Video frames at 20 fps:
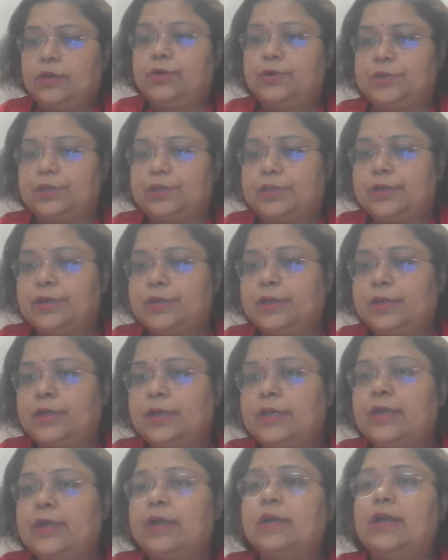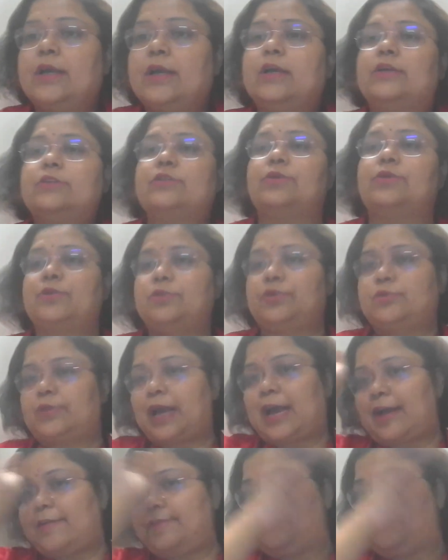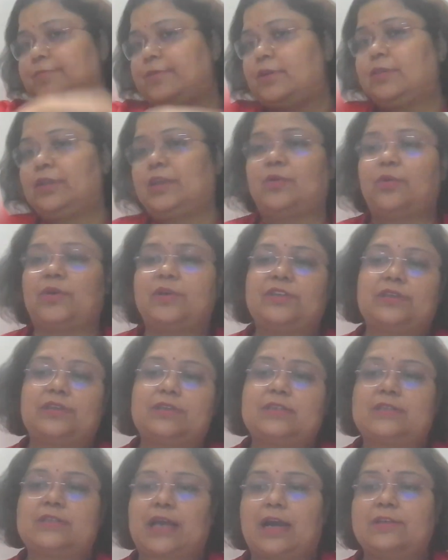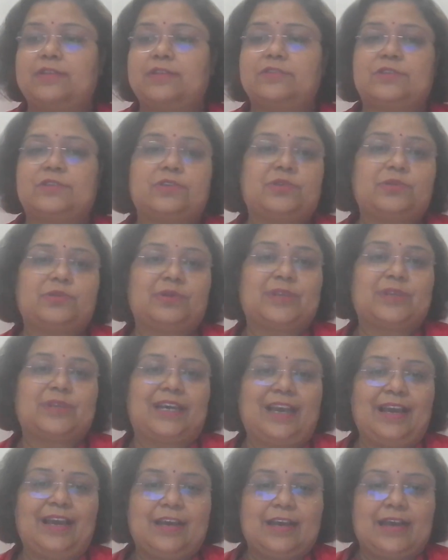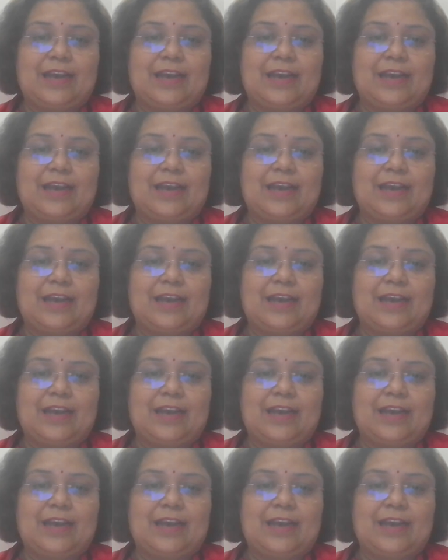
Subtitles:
Good. So good to have the questions answered today.